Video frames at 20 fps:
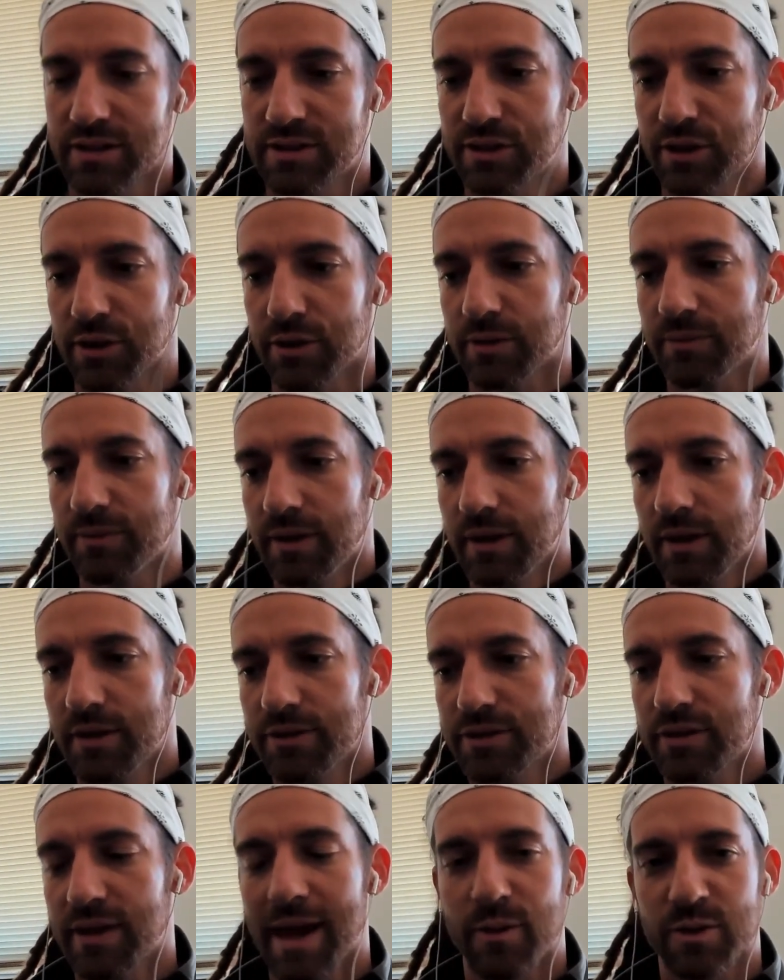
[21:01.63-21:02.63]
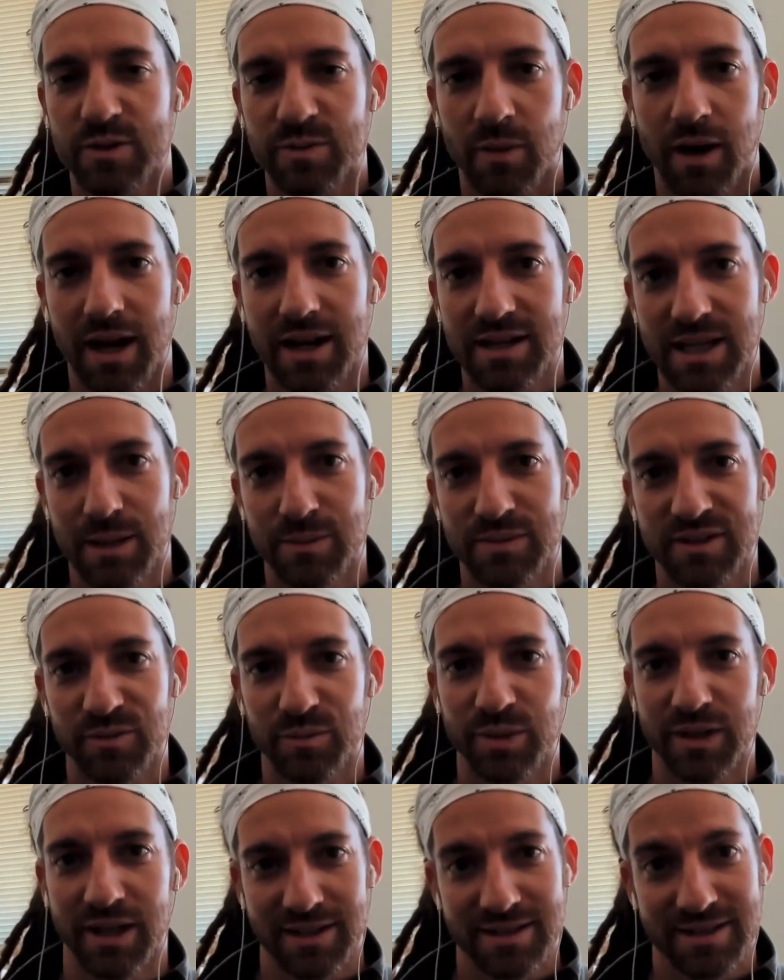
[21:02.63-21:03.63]
So that was my attempt of
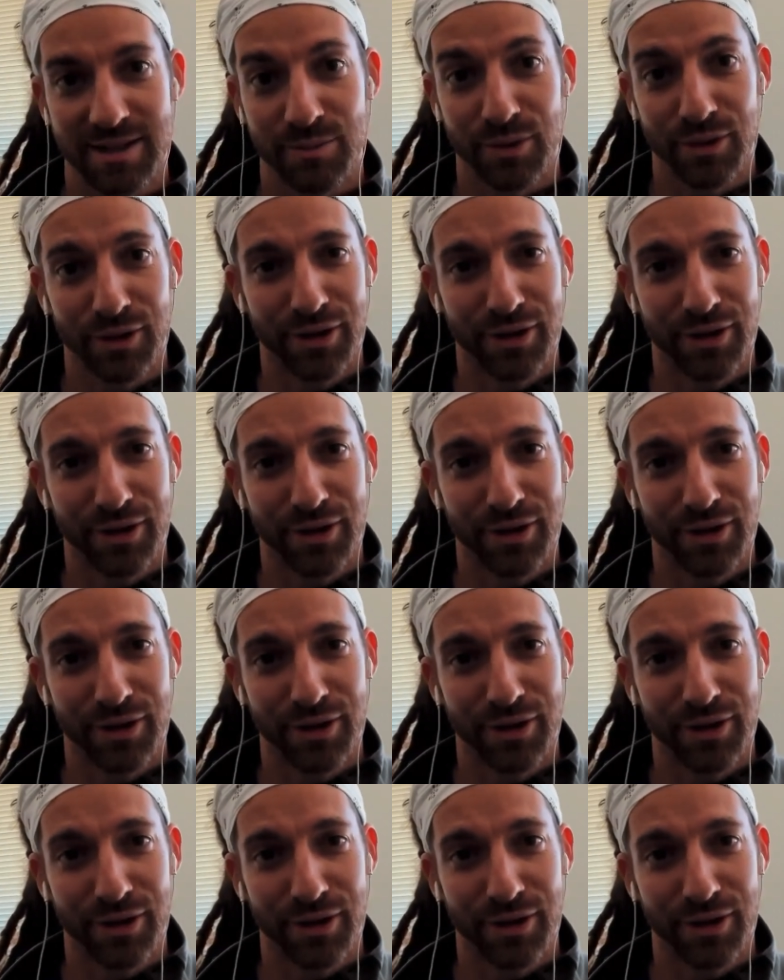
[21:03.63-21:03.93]
being simple.